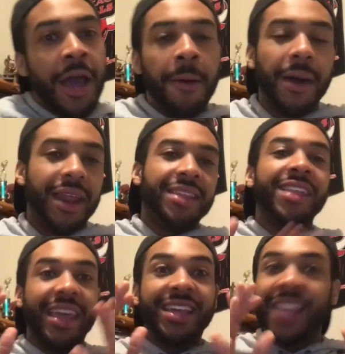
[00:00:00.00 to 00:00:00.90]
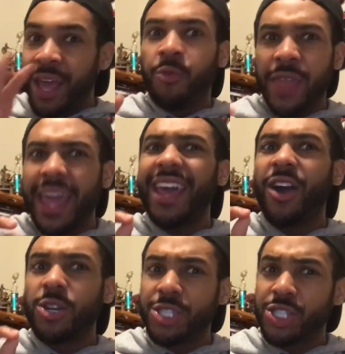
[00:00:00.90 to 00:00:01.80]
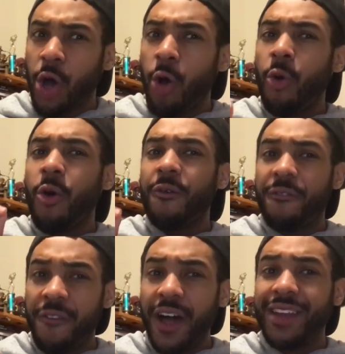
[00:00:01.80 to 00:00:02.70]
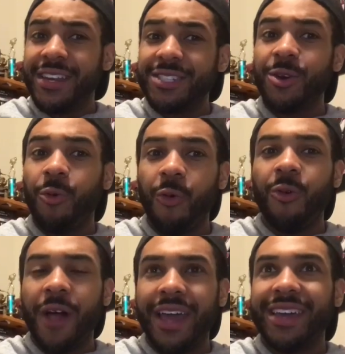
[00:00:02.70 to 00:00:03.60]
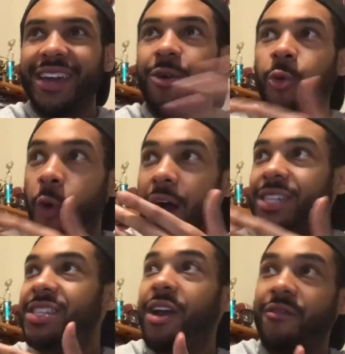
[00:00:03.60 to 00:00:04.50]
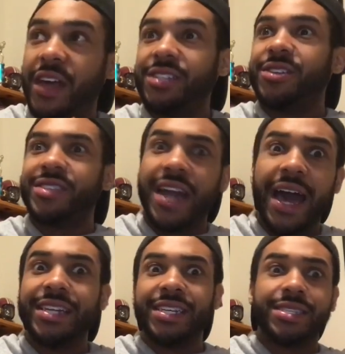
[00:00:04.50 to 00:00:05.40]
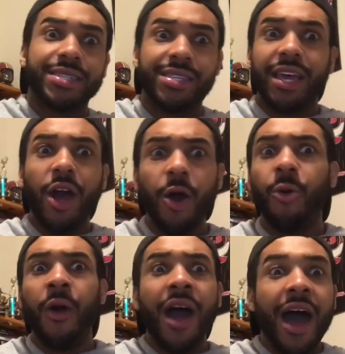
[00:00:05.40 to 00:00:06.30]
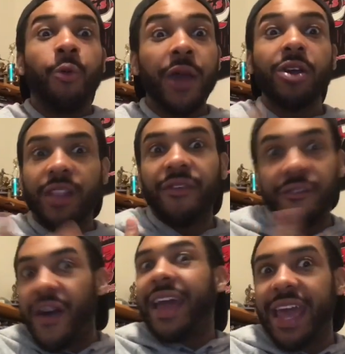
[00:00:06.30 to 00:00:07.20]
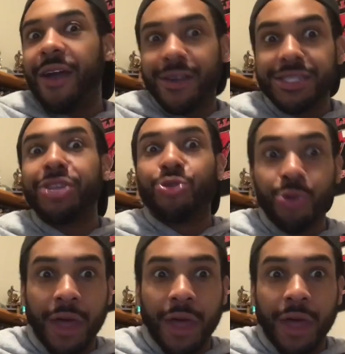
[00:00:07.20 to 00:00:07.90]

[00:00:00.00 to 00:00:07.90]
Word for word: But like it, they are so fun to like watch their adventures and hijinks because like oh we are living vicariously through